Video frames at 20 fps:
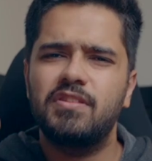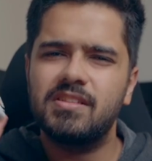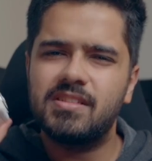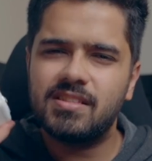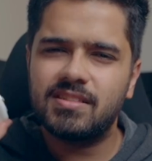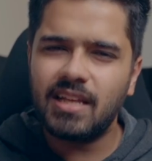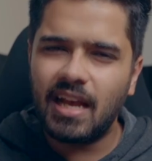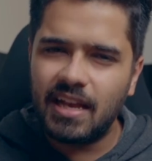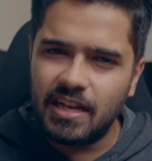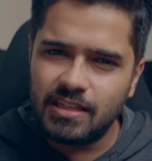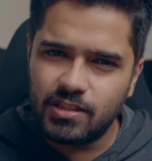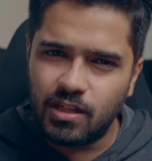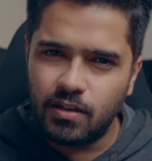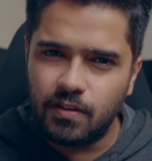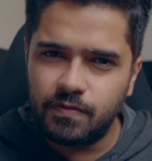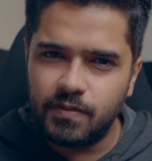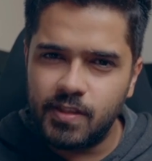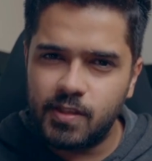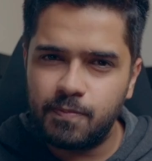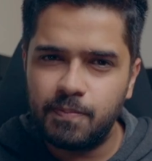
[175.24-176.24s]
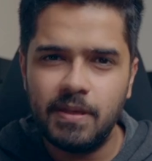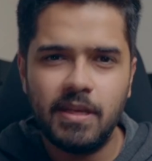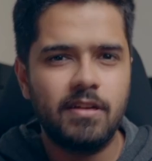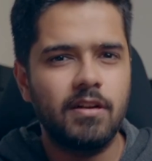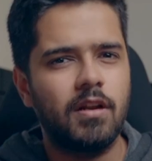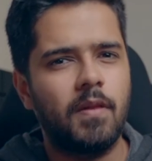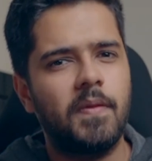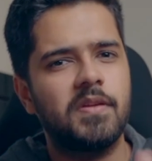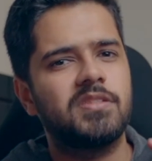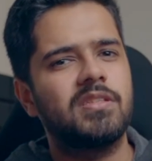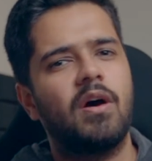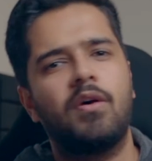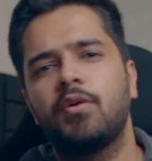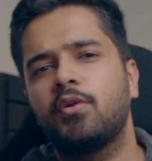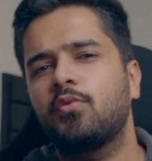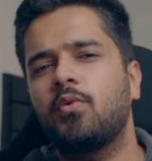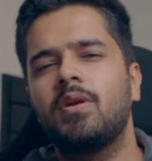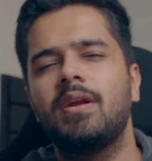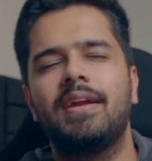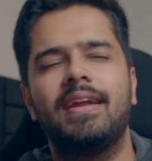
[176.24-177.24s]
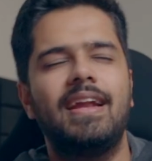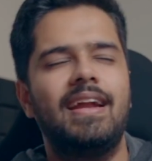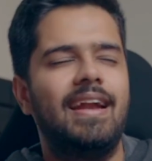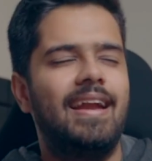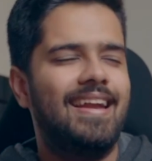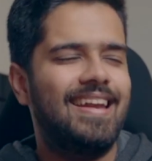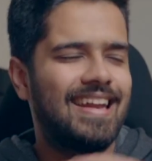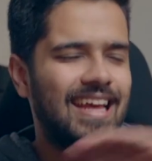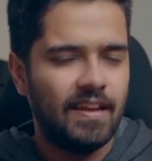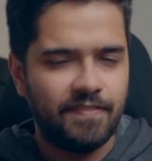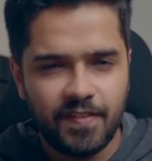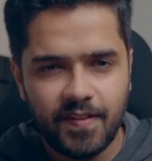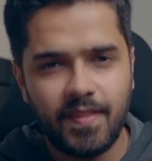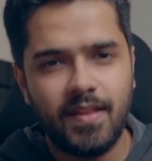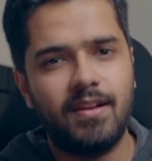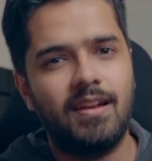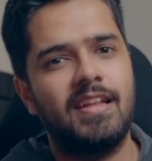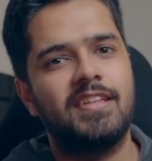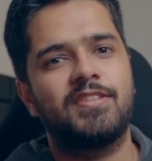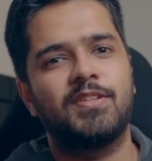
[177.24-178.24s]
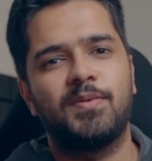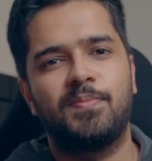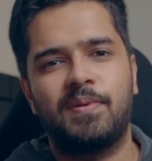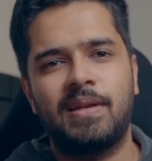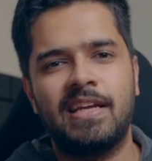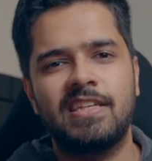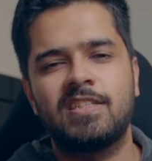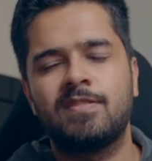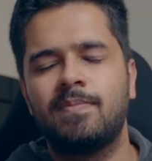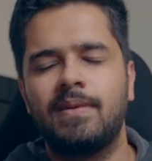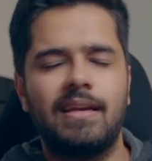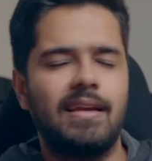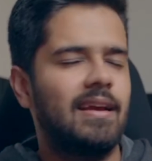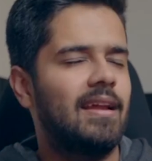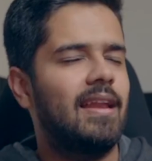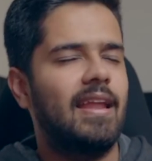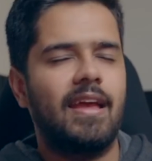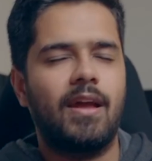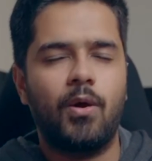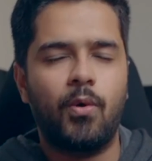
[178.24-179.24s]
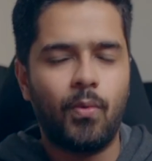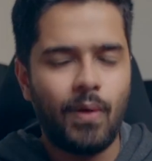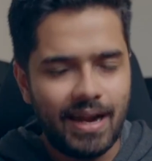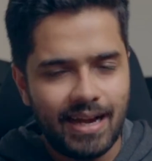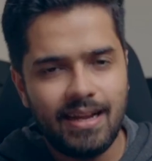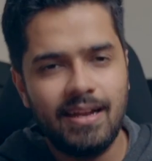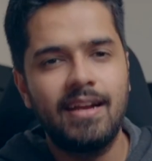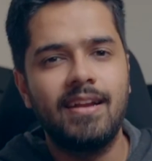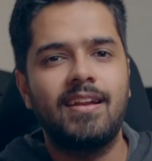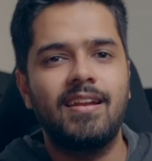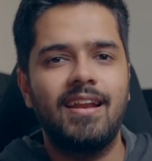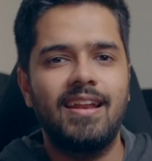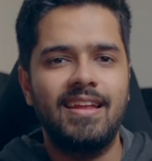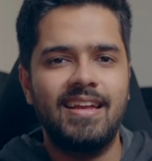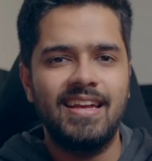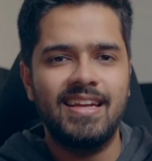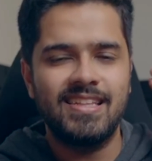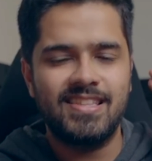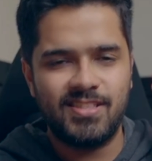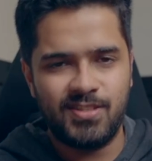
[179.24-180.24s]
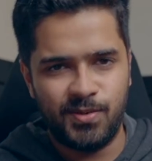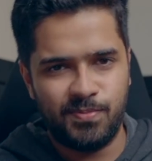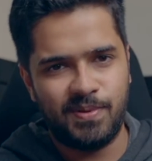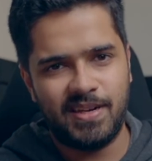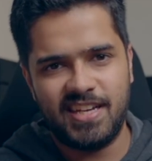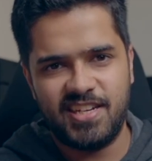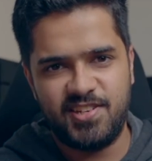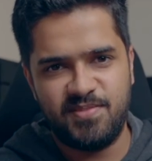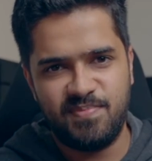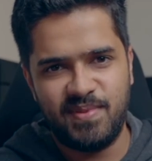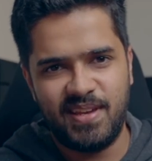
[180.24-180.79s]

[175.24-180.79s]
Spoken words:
the size of the speaker, the sound quality definitely surprised me. Like quite literally, it surprised